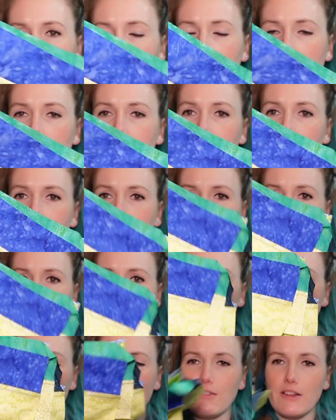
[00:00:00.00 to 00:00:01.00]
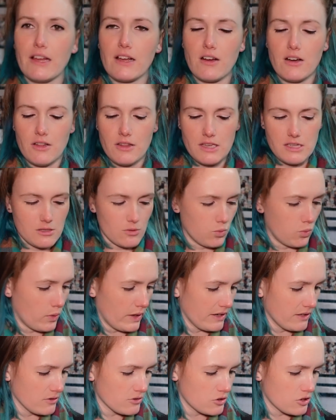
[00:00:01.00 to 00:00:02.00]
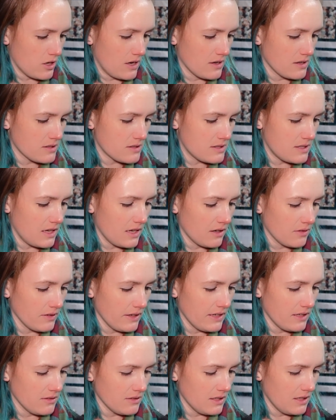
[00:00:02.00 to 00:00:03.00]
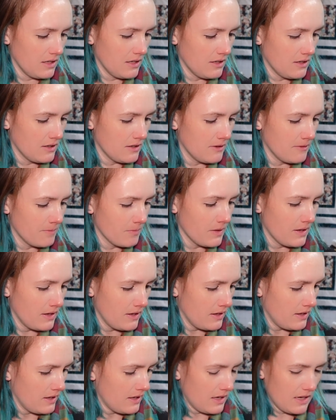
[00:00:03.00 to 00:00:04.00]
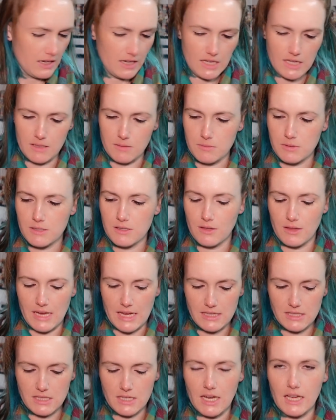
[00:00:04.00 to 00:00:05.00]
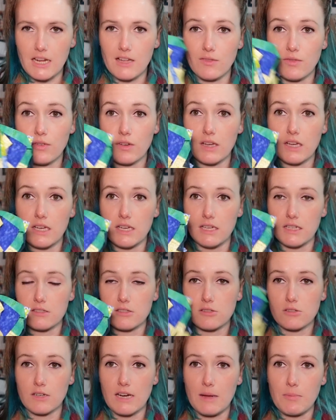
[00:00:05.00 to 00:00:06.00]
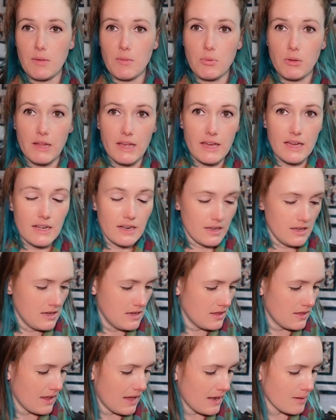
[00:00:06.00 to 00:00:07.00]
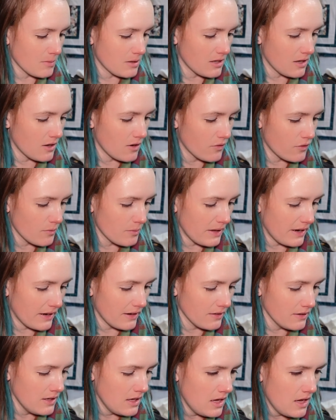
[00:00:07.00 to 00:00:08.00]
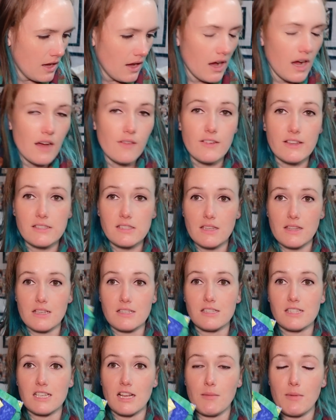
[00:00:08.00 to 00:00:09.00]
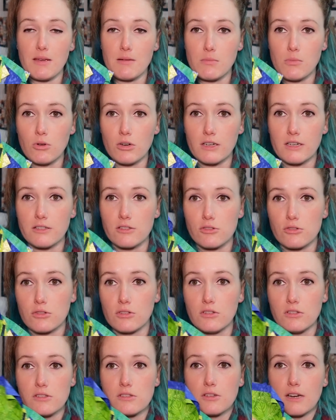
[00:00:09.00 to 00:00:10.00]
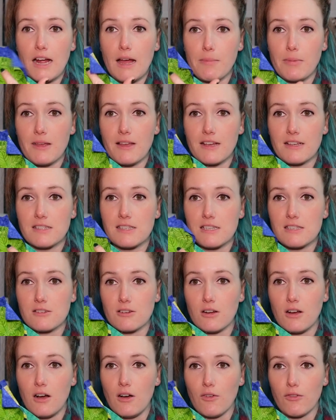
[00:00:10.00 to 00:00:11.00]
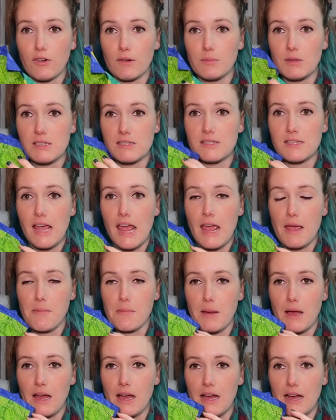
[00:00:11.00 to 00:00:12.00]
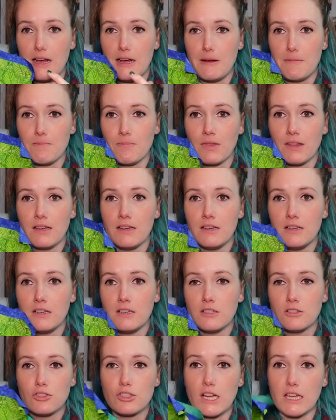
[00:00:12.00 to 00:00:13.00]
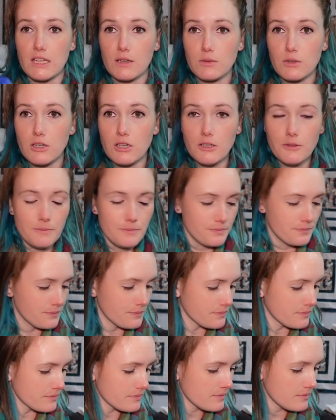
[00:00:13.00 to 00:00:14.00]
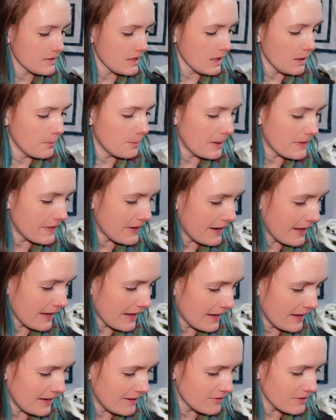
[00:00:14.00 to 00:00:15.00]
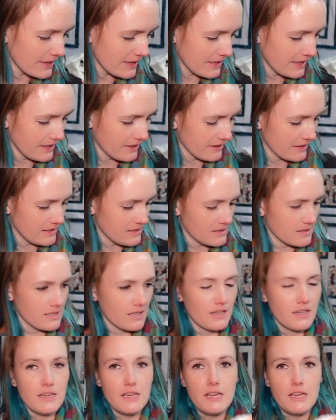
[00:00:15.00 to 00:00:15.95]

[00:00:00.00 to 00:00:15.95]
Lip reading: and then not have like all these weird chunks sitting around. So that's kind of a scrappy plan that I'm gonna go from there. Obviously this is gonna be a more controlled scrappy because these are all from the same jelly roll. But then I have, like, here is